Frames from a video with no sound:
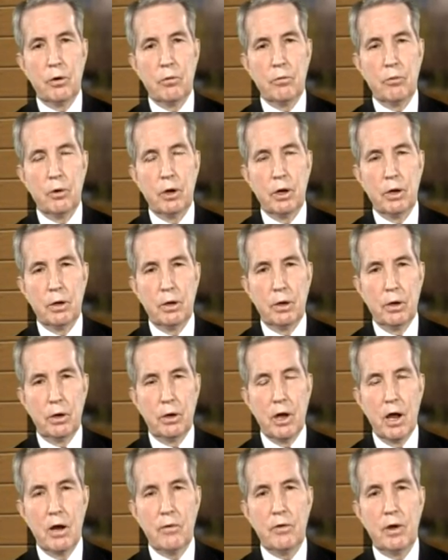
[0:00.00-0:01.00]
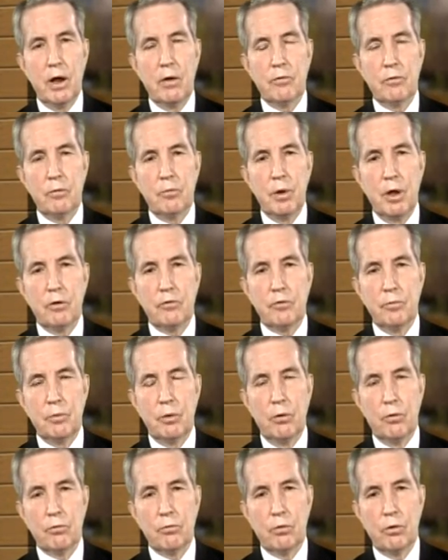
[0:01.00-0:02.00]
we kind of have the best of
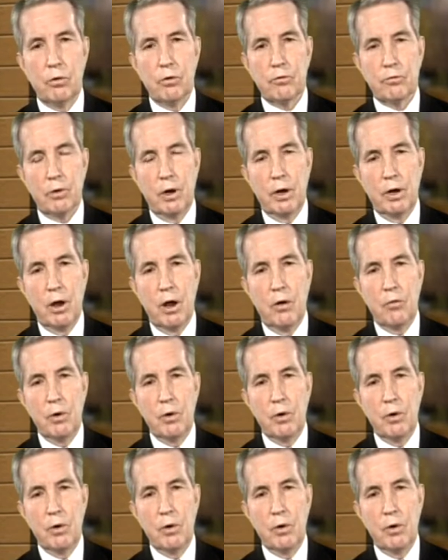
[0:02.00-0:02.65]
both worlds right now.